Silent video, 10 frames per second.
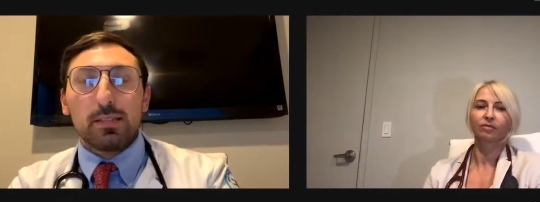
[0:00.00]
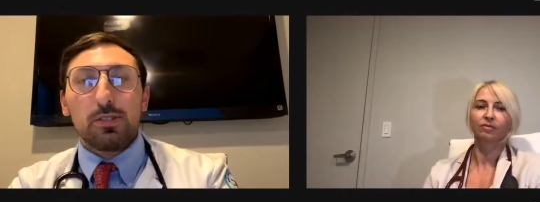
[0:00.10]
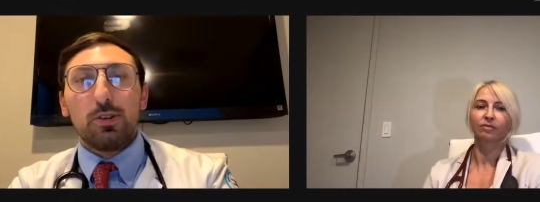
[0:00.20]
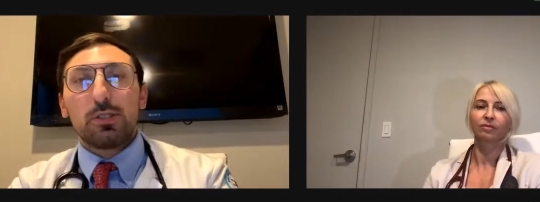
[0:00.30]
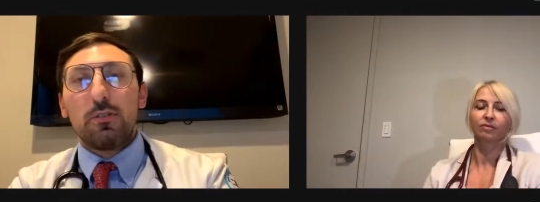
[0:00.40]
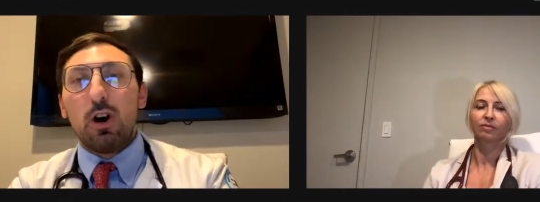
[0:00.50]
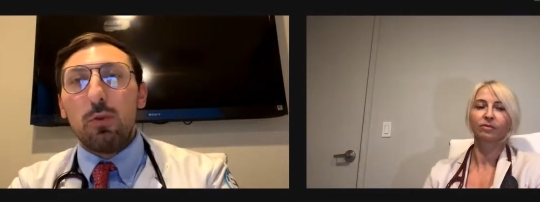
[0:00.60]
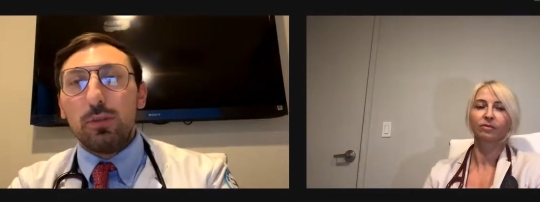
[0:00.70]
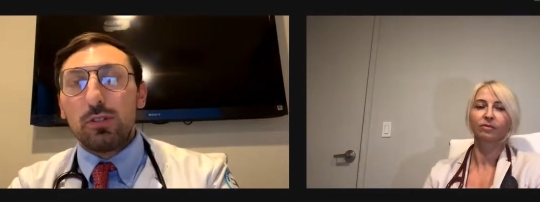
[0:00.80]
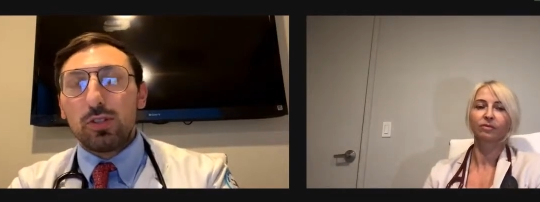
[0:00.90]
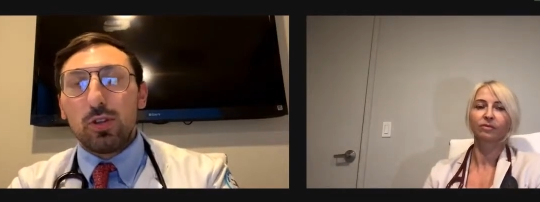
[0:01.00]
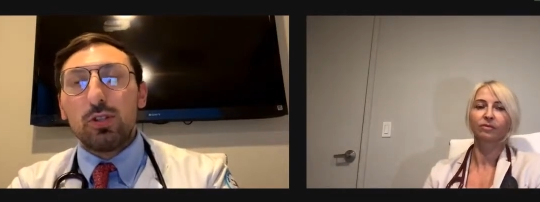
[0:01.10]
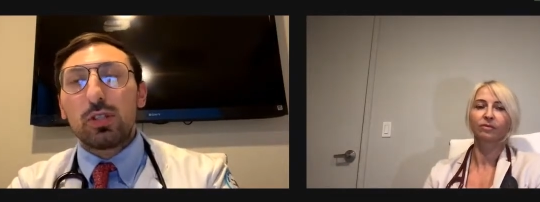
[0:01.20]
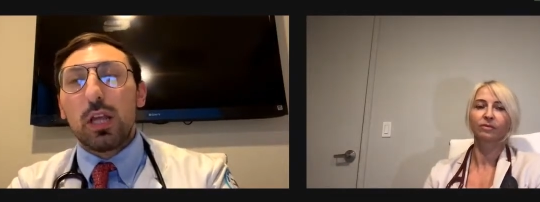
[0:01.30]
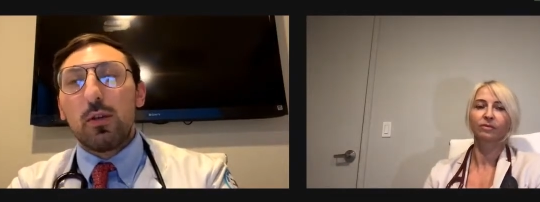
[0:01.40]
Speaker 1: Those have all been
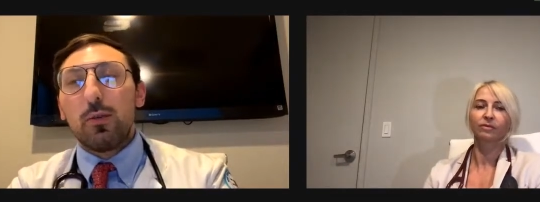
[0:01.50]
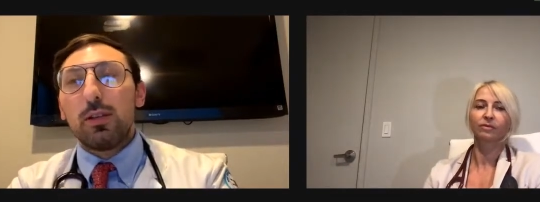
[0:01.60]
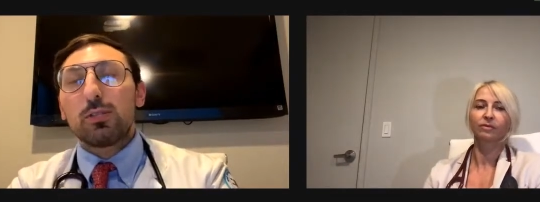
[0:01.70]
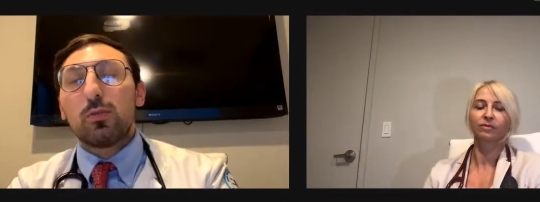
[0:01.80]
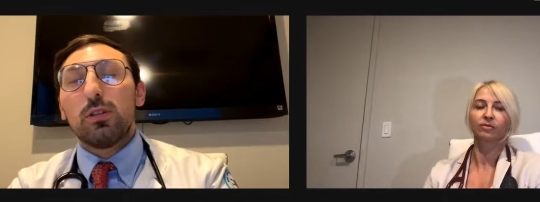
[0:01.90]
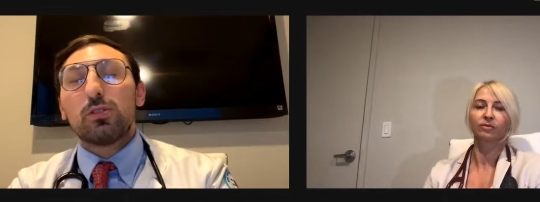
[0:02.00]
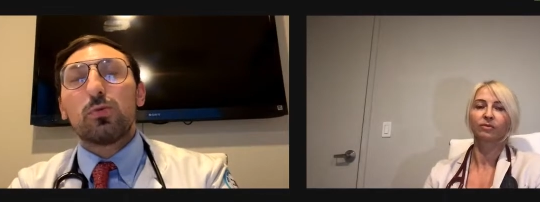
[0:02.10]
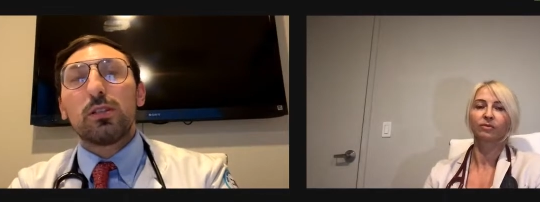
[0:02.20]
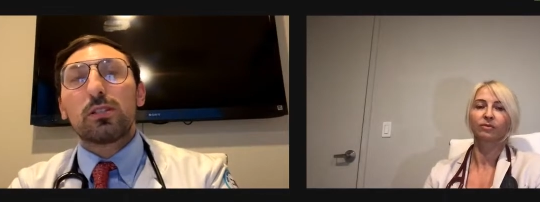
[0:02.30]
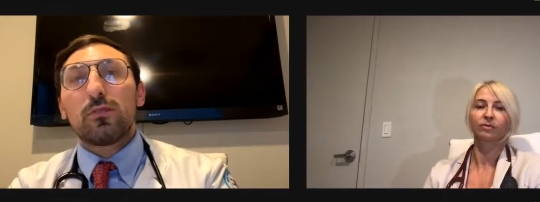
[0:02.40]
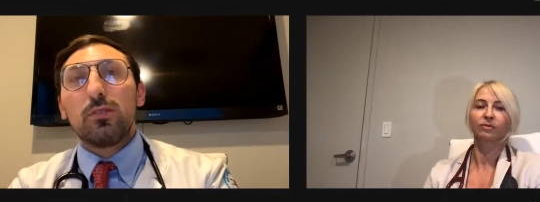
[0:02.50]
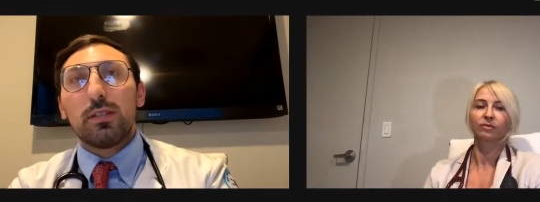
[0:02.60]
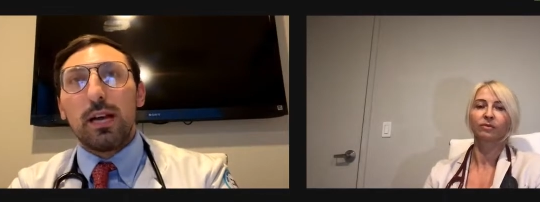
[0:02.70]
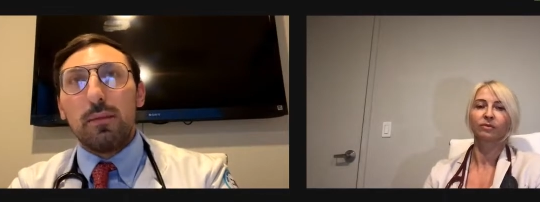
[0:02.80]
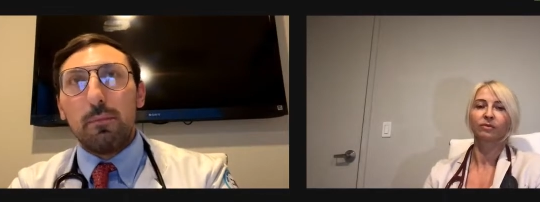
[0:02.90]
shown to increase one's risk for
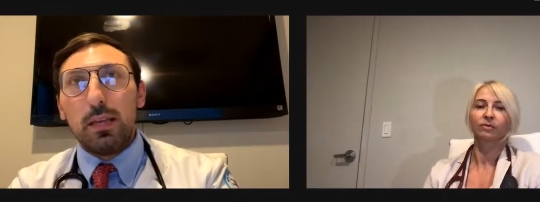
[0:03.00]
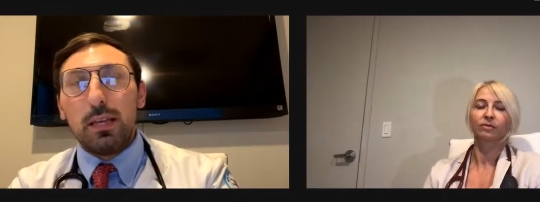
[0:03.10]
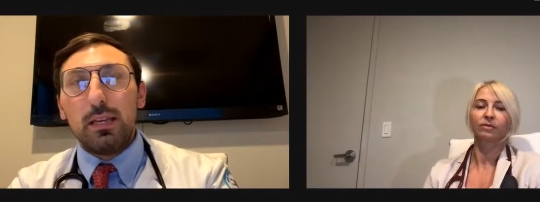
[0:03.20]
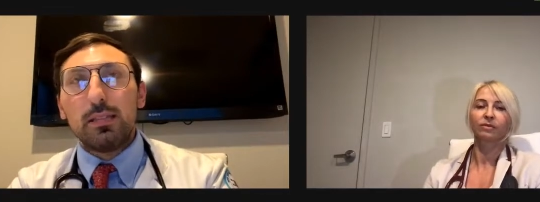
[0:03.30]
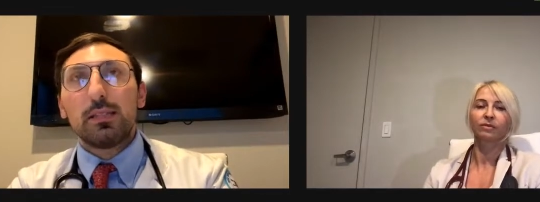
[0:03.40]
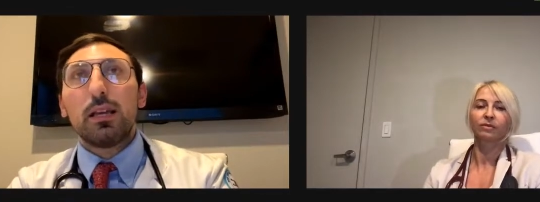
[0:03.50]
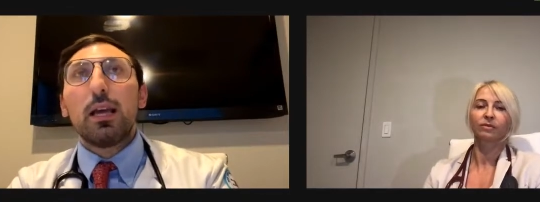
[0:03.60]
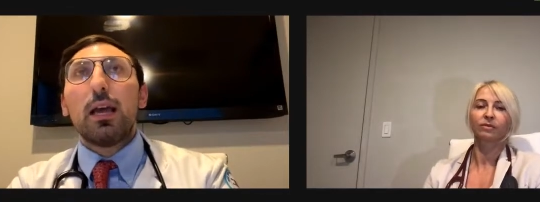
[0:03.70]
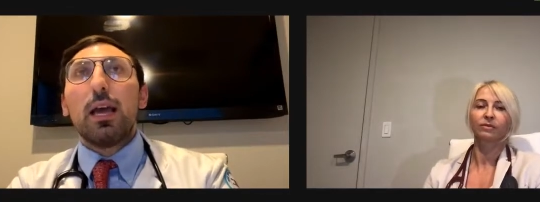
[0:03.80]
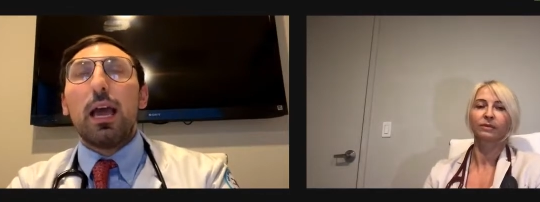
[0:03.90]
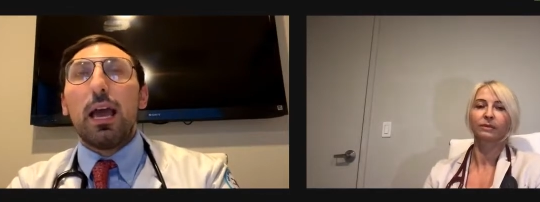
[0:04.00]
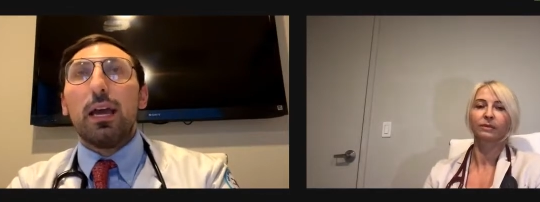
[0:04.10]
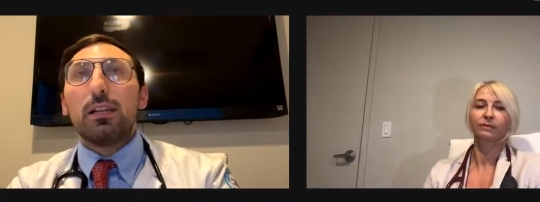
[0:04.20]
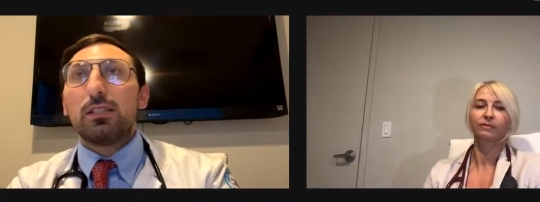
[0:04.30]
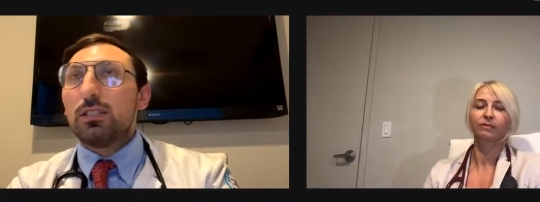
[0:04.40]
diabetes
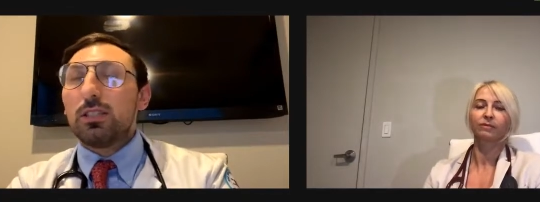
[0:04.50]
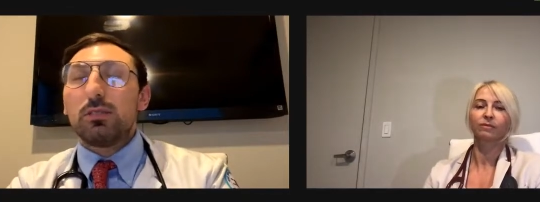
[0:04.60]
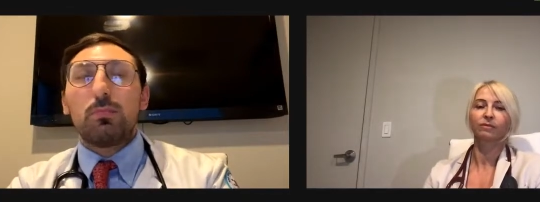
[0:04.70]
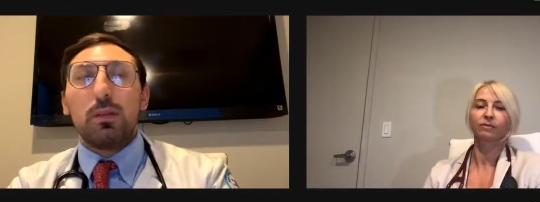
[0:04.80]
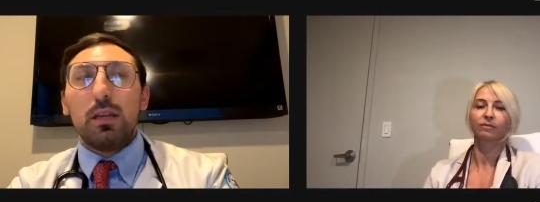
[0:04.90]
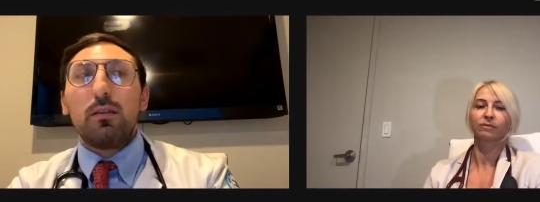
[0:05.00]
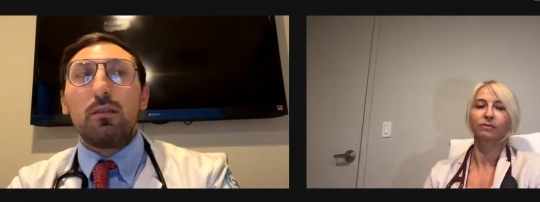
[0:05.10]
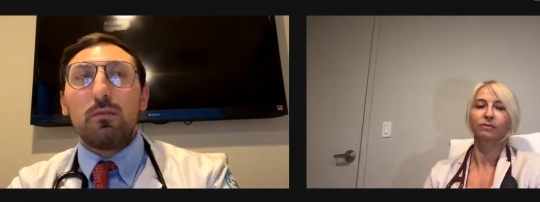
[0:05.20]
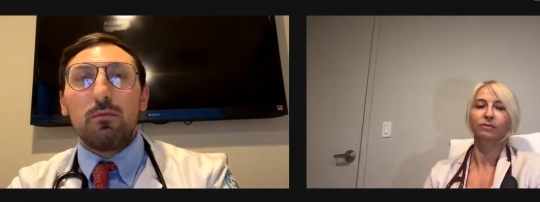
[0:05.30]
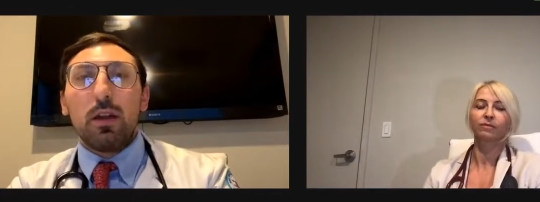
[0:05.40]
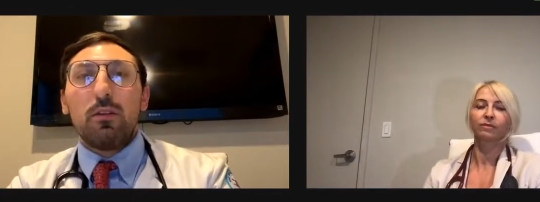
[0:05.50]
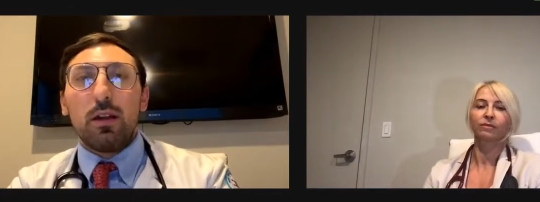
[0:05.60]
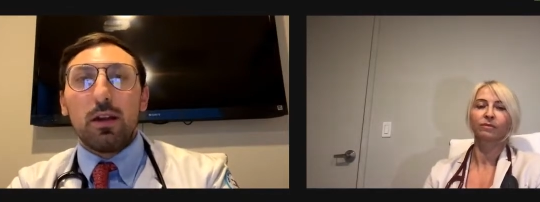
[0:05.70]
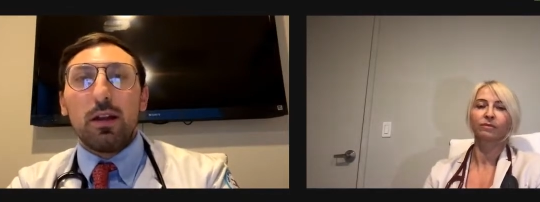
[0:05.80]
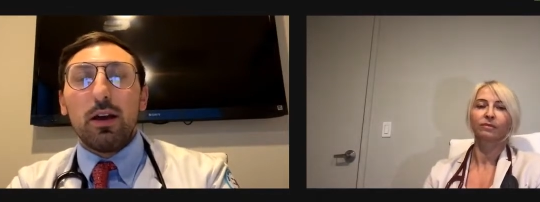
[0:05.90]
and to just be very
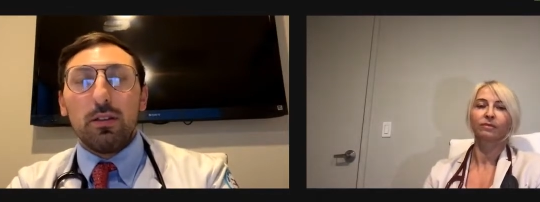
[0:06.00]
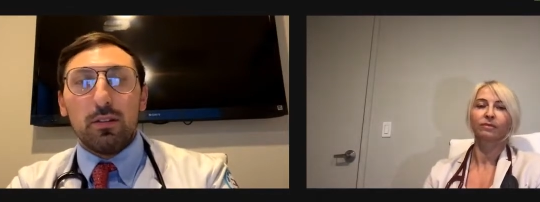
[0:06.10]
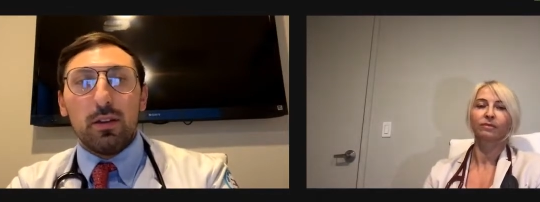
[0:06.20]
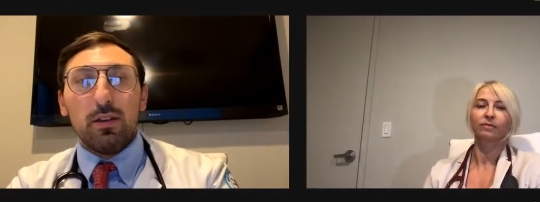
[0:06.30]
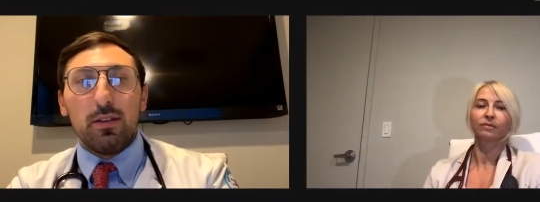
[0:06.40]
unhealthy.